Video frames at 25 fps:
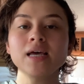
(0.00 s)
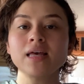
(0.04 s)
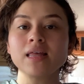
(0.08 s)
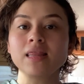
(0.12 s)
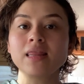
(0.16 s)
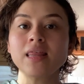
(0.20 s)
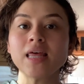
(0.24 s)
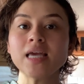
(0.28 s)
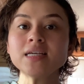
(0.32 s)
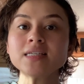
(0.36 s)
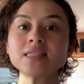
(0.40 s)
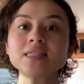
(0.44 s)

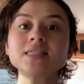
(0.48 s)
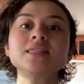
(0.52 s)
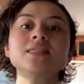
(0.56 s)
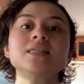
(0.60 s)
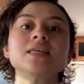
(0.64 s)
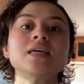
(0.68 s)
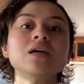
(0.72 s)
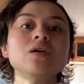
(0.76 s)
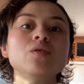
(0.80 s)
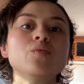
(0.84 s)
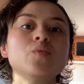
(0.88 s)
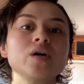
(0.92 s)
they
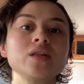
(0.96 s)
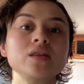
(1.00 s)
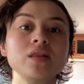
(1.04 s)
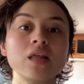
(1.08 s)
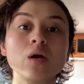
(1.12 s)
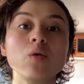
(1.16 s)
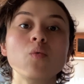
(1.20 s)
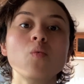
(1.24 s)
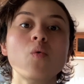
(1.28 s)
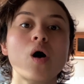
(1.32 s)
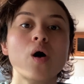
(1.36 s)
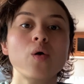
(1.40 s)
see what
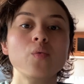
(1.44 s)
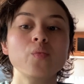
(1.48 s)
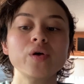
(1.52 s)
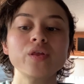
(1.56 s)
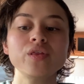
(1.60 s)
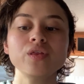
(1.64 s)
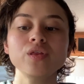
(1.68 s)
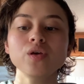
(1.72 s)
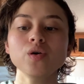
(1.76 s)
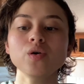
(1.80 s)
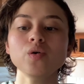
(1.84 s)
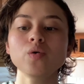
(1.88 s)
they want
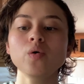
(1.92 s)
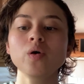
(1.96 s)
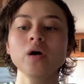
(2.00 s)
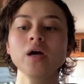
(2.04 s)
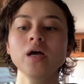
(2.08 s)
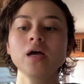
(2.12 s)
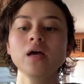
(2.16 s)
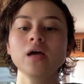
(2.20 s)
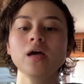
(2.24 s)
with you.